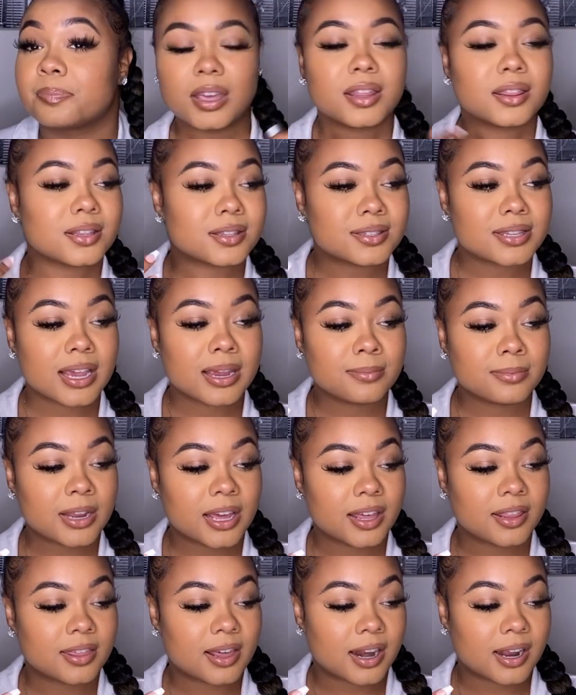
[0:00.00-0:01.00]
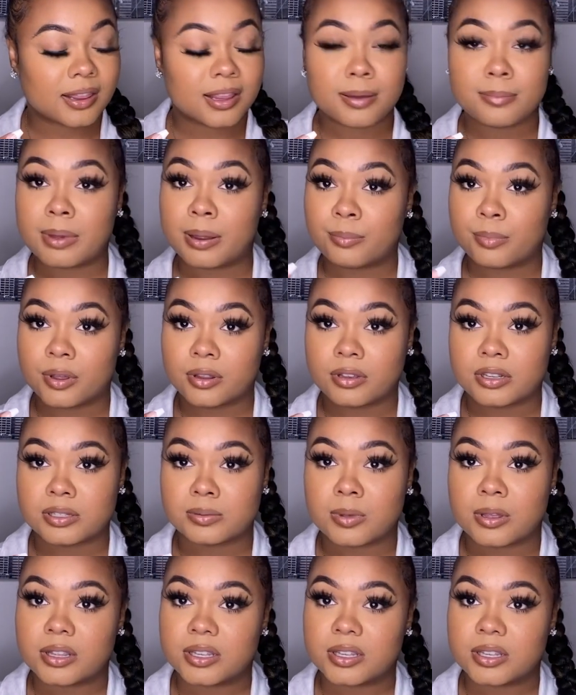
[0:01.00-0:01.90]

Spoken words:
The same day that I let my brother smell